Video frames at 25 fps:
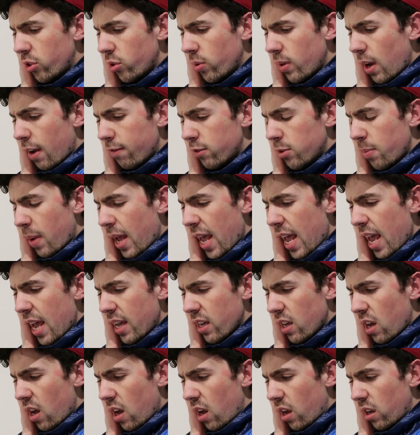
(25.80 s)
I doing after my
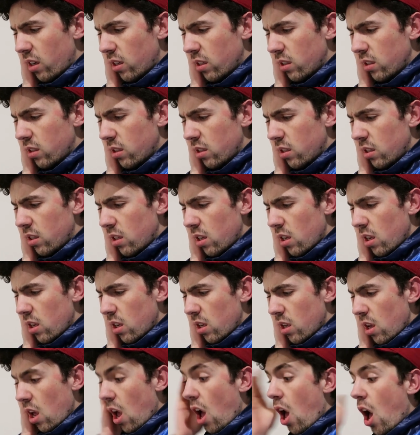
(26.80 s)
hair cut?
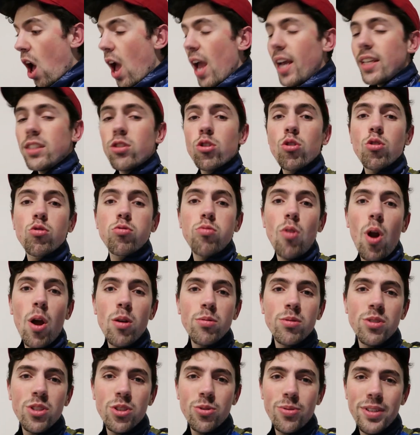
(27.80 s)
It's
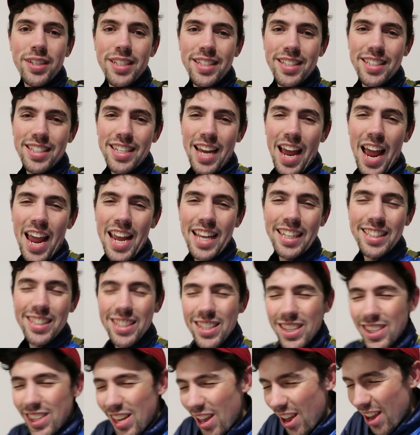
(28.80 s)
groceries day.
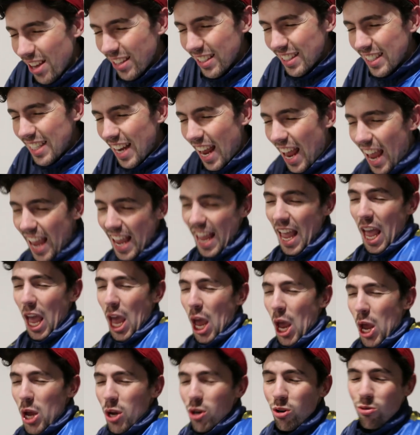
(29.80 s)
It's Thursday.
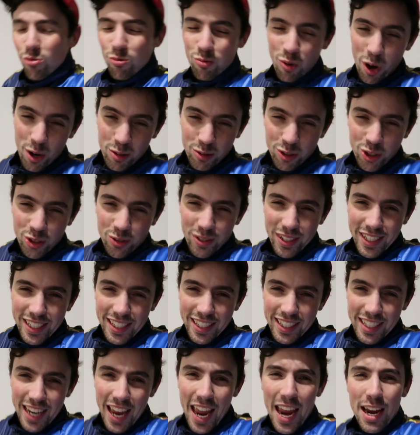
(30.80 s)

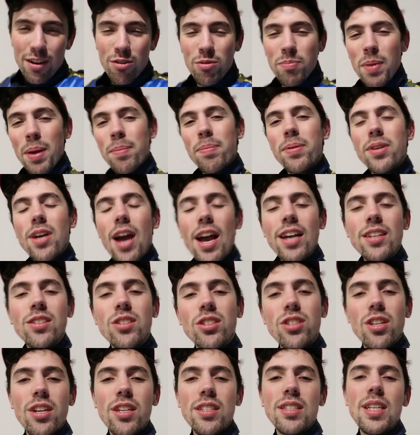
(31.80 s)
Groceries day. Remember
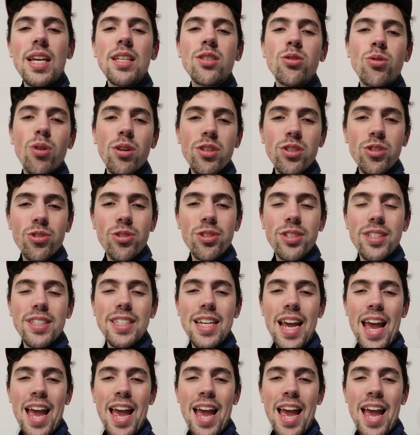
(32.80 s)
guys, Thursday's groceries